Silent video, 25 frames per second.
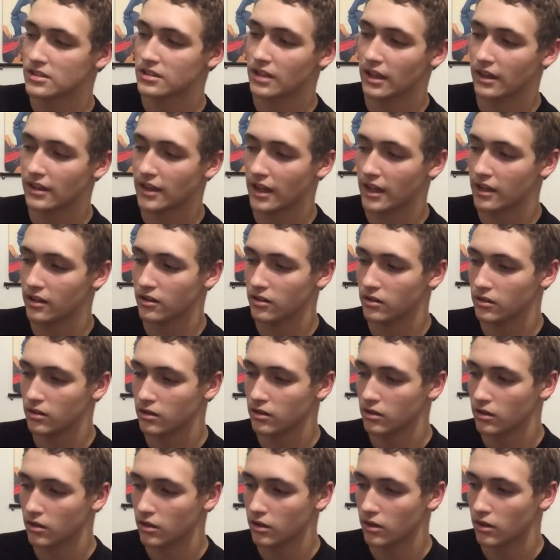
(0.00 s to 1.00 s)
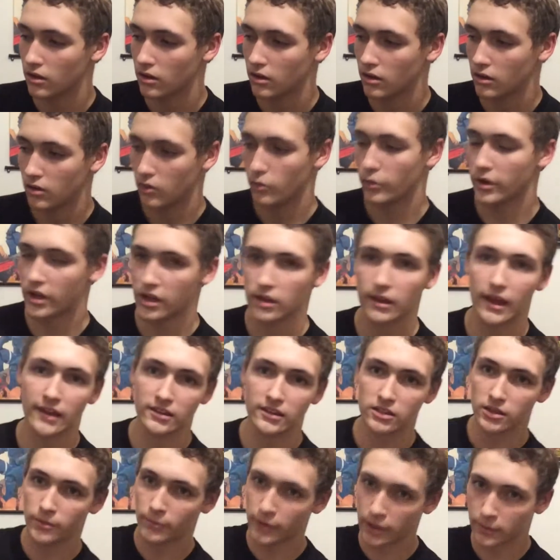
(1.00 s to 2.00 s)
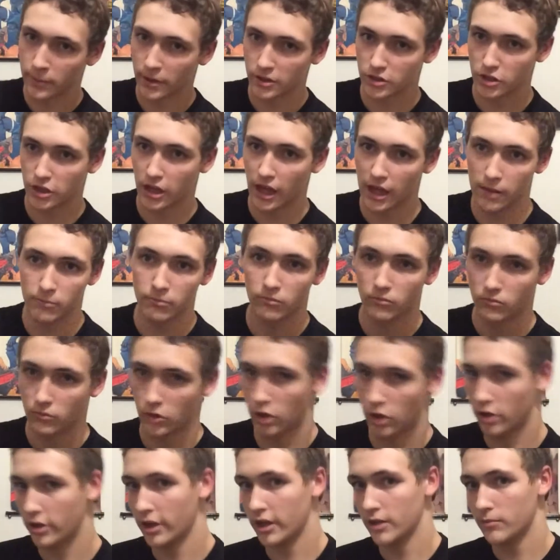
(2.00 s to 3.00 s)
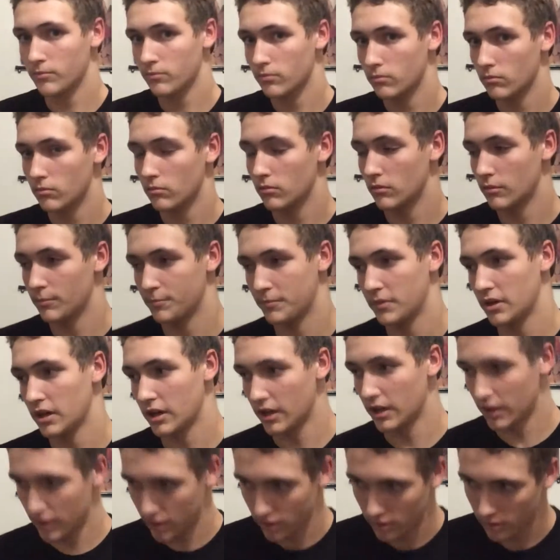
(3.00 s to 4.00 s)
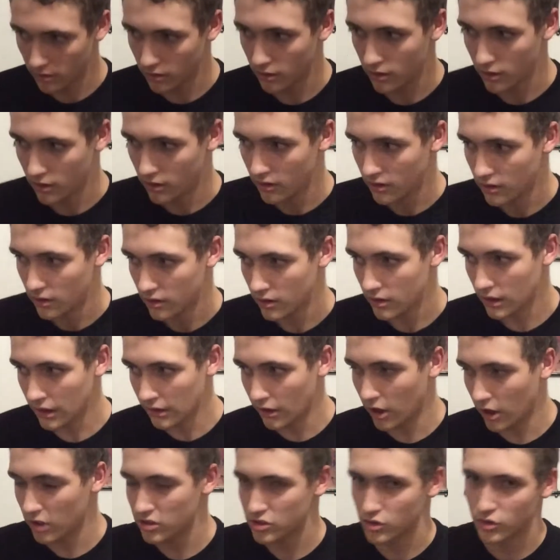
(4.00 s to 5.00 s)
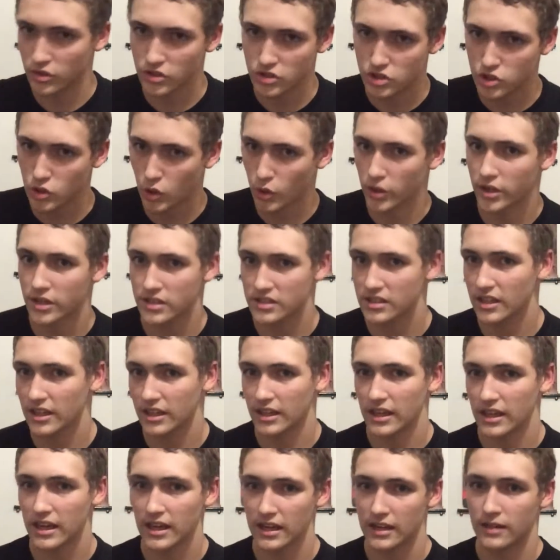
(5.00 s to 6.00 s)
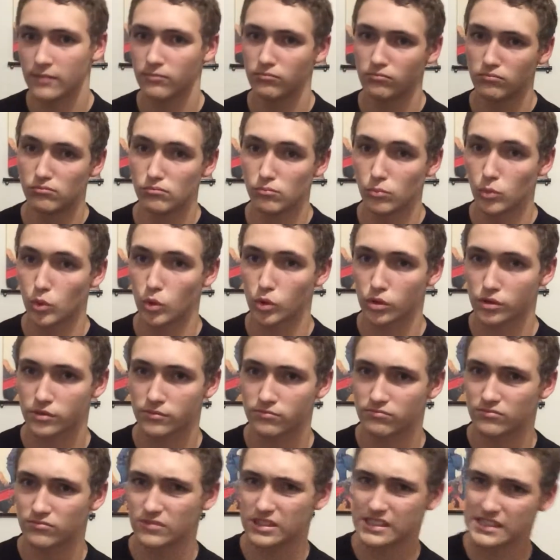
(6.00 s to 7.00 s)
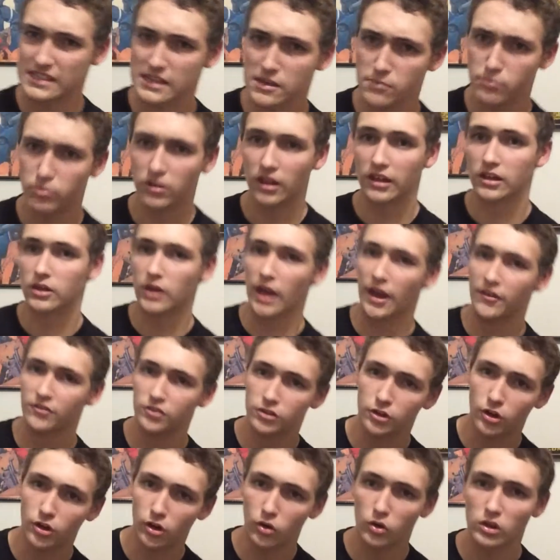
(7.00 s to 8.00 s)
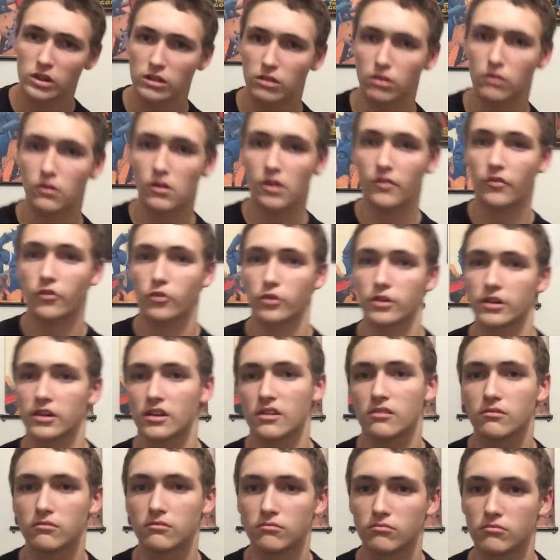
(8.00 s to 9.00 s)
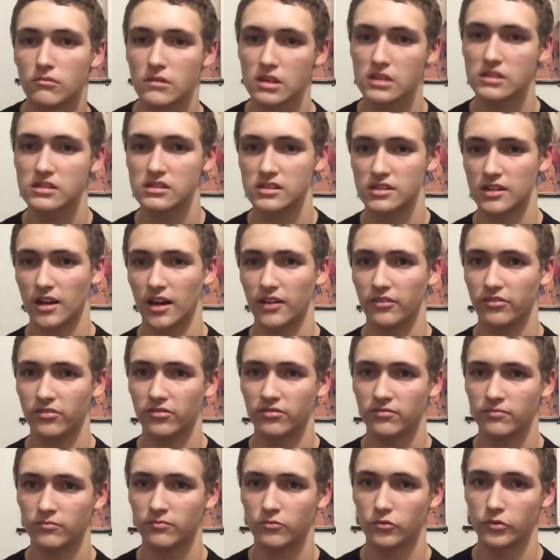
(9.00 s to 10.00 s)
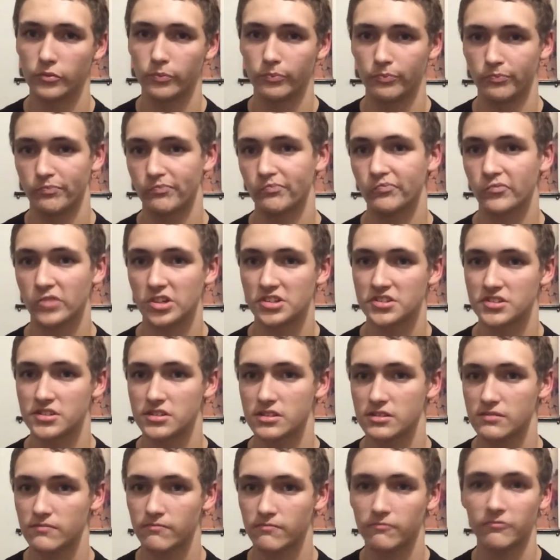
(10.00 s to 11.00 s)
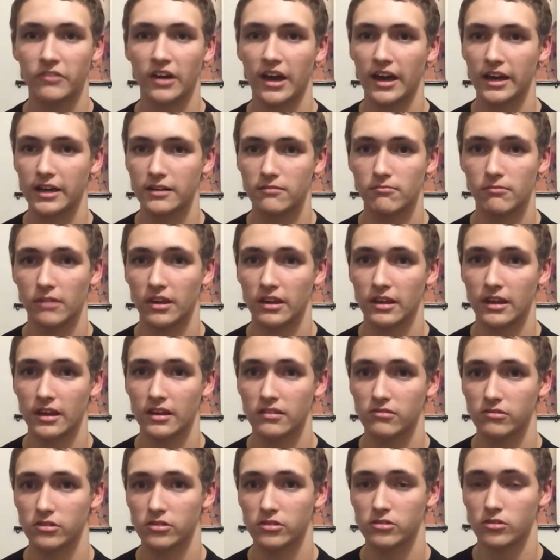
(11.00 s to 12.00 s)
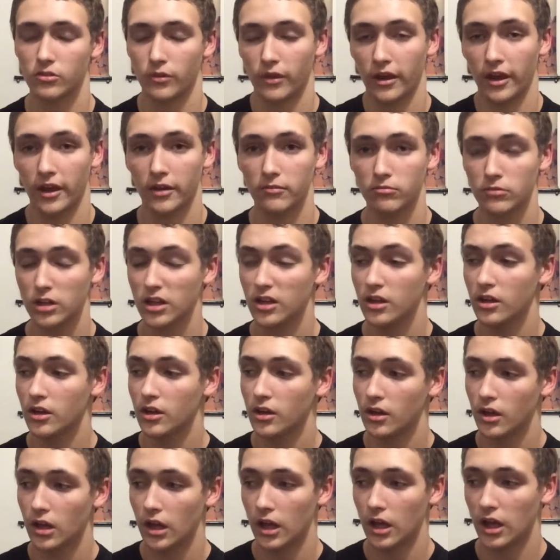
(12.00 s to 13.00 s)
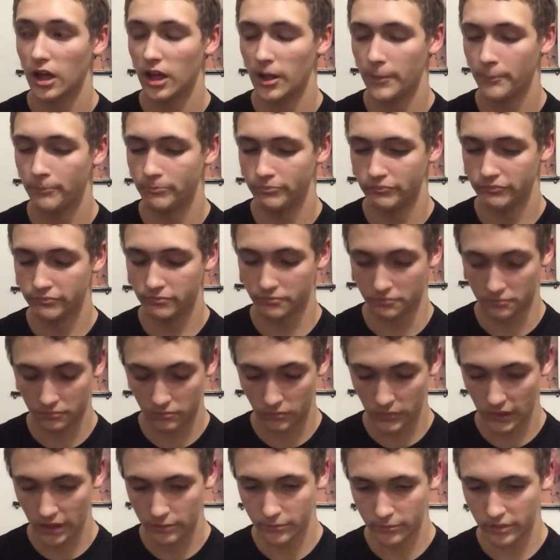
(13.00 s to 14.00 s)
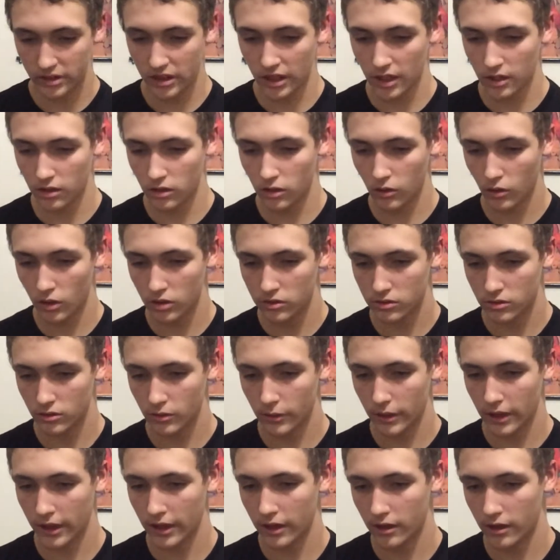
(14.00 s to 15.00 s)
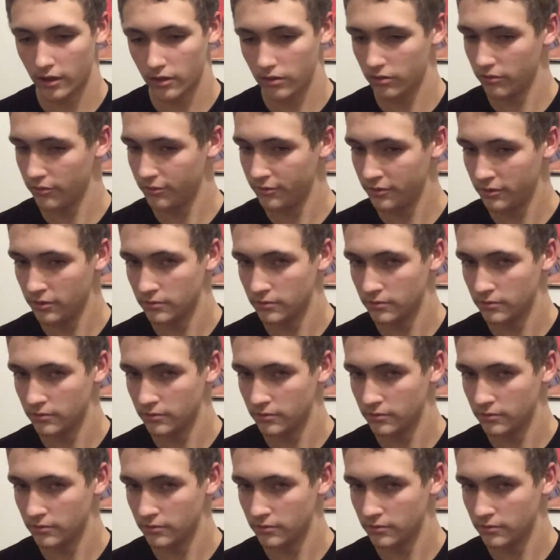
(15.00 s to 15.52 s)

And then, and that's a big budget game, okay? But, and also the story is, like, hidden more deep. Like, you have to go and look for it and stuff, which is fine, I guess. It's okay. But then you also have